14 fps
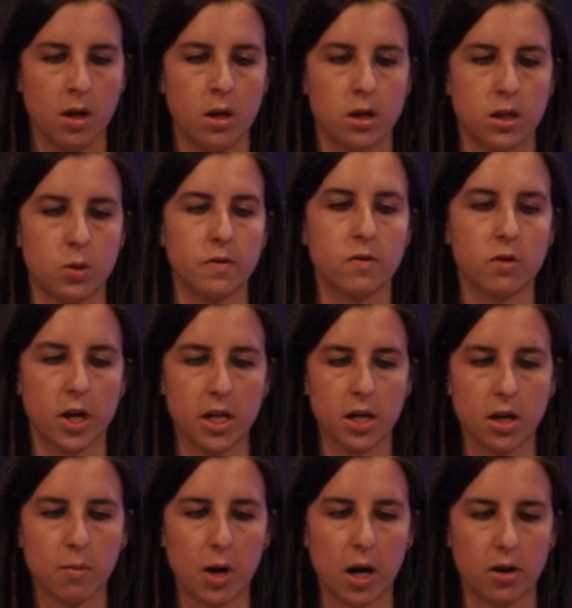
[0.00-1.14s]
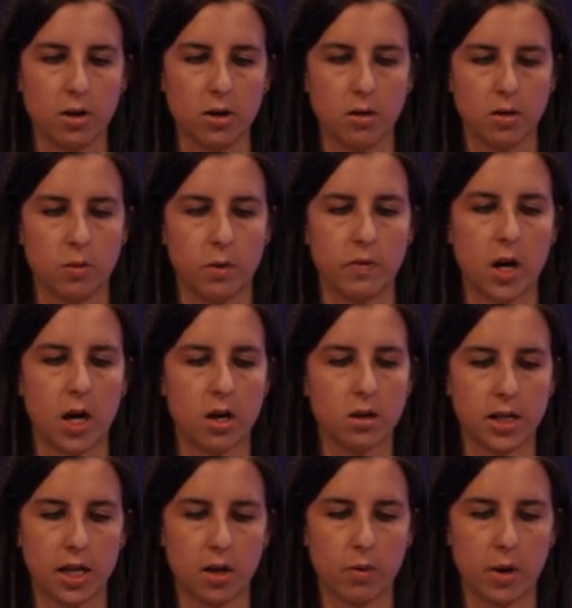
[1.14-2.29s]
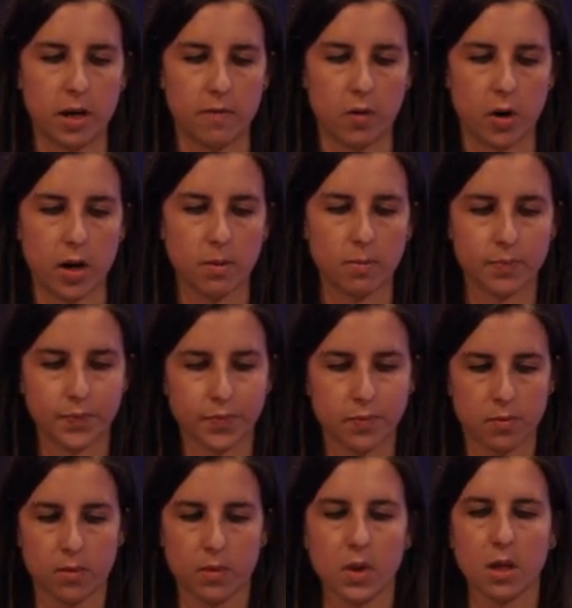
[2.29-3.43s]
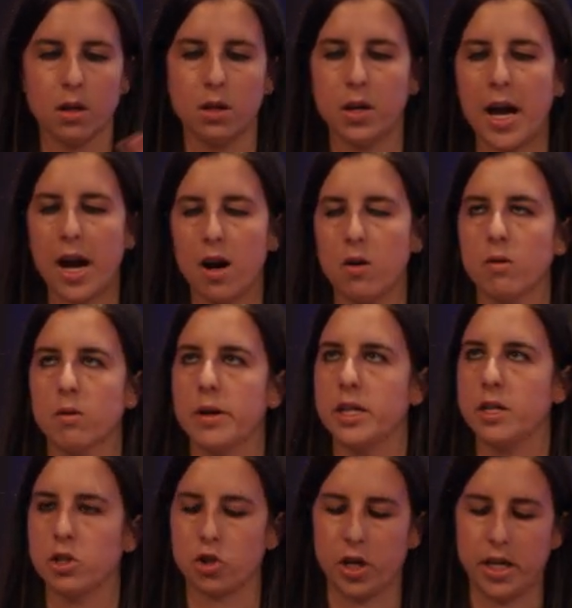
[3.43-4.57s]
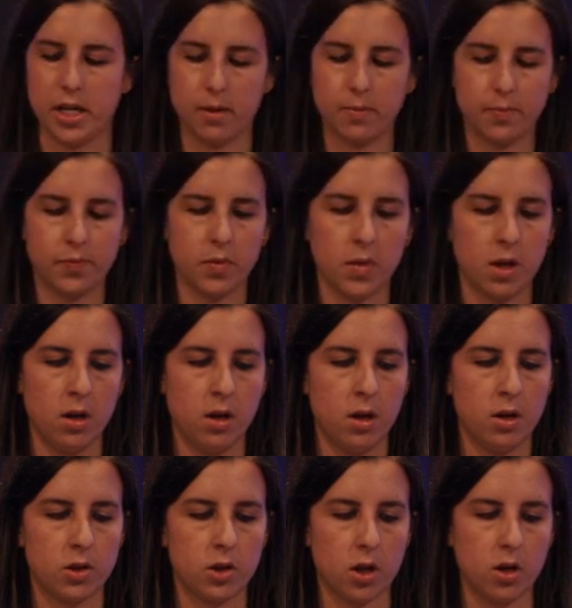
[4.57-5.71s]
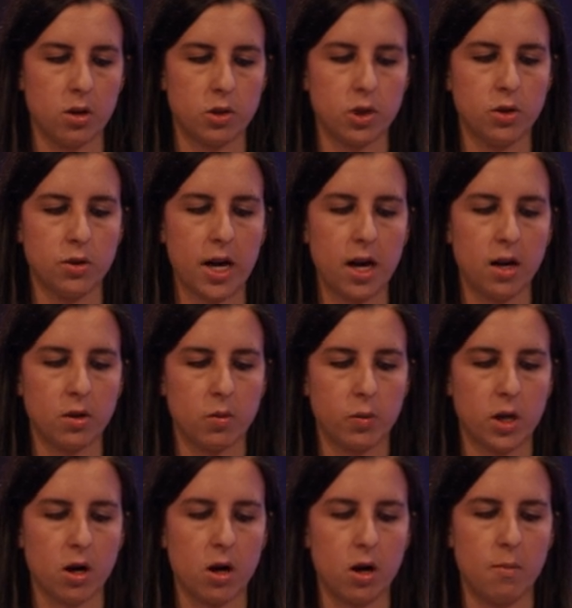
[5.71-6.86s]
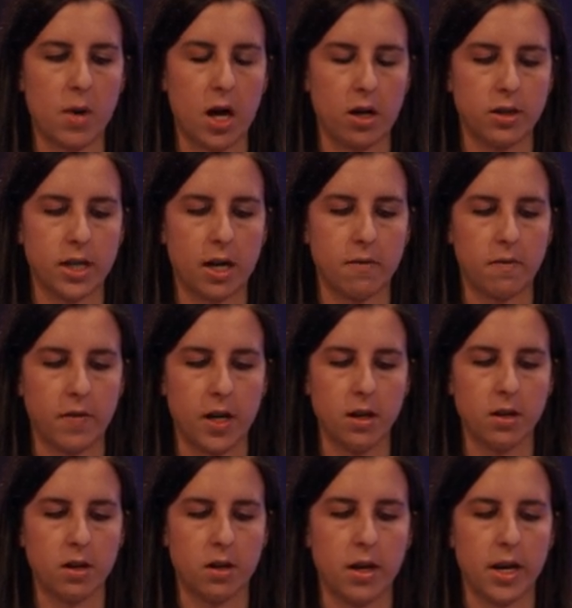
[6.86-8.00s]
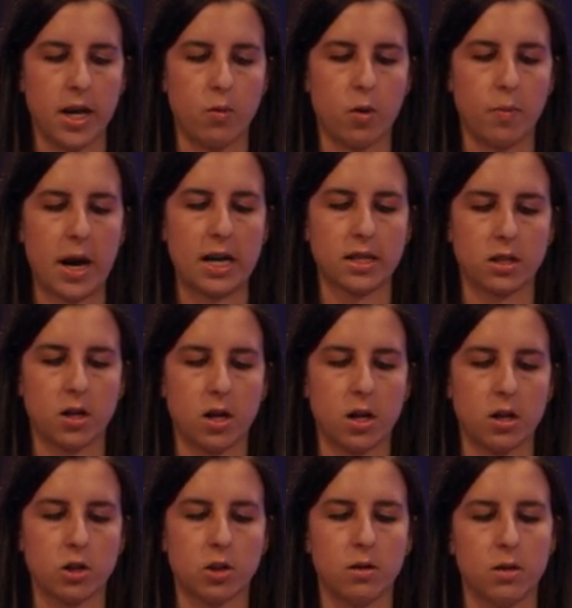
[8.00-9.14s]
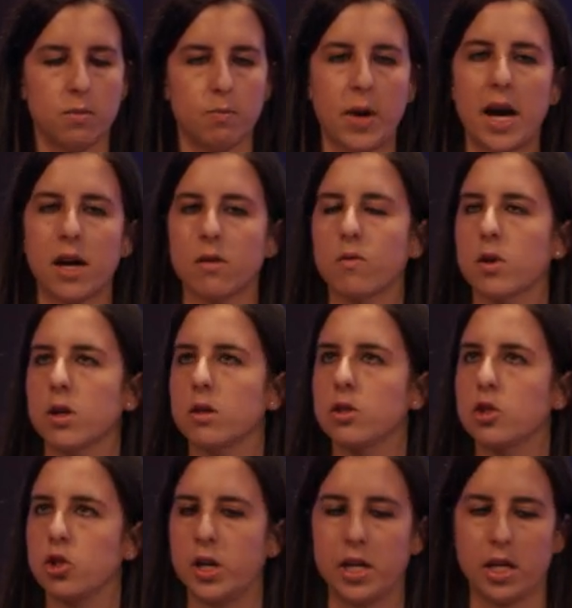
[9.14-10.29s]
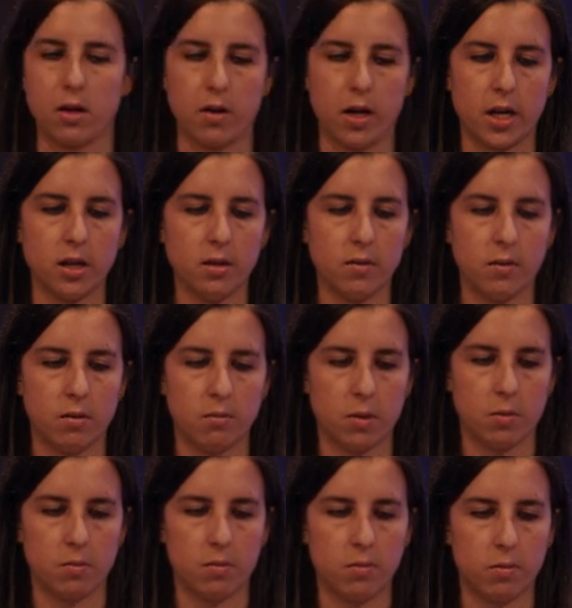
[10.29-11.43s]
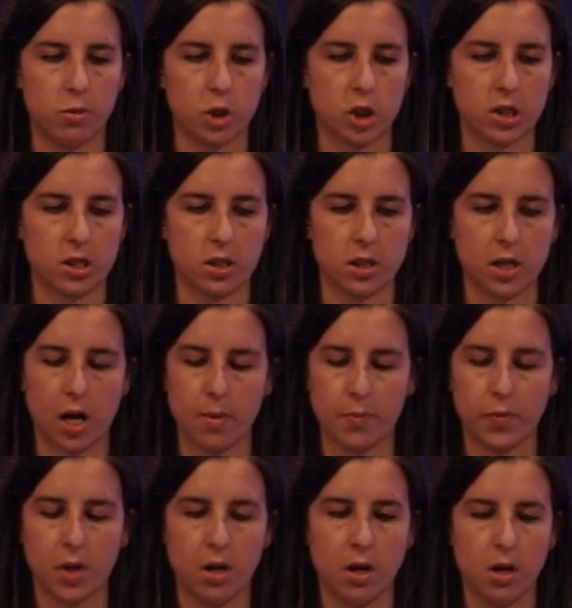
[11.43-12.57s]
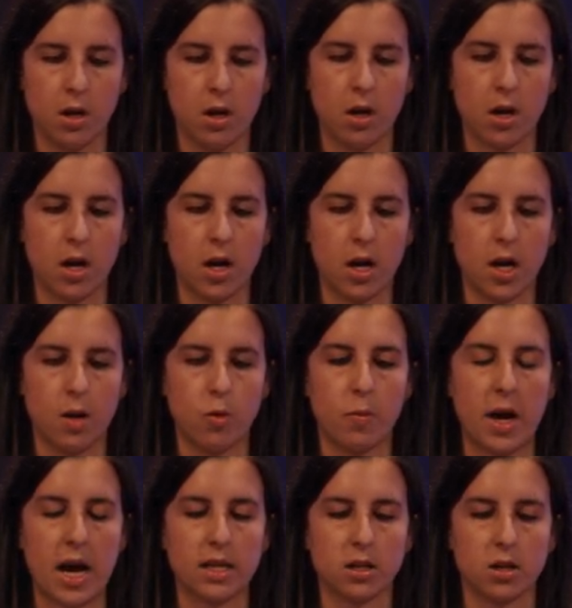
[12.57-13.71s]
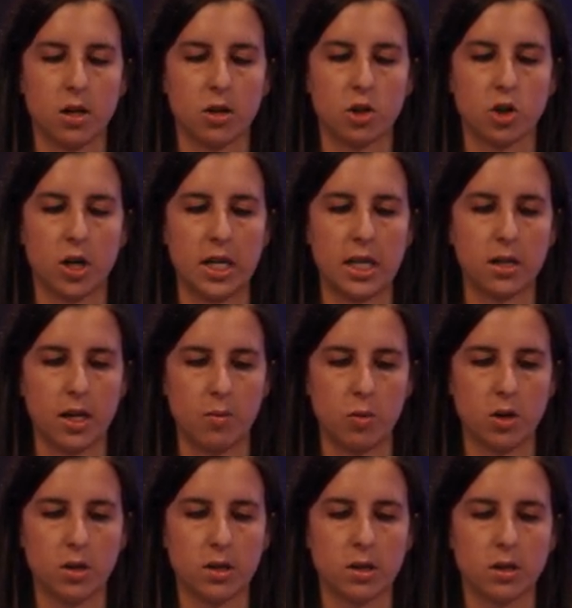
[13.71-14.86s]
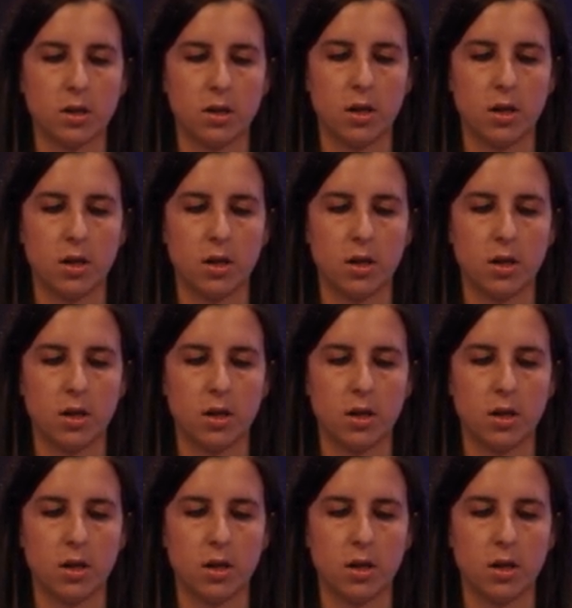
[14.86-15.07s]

So we've created our model. We've got our data ready for it. Now we're ready to train it. So to do that, we call model.fit, and we'll pass it our bag of words training array. Let me push this to the top. We'll pass it our training labels.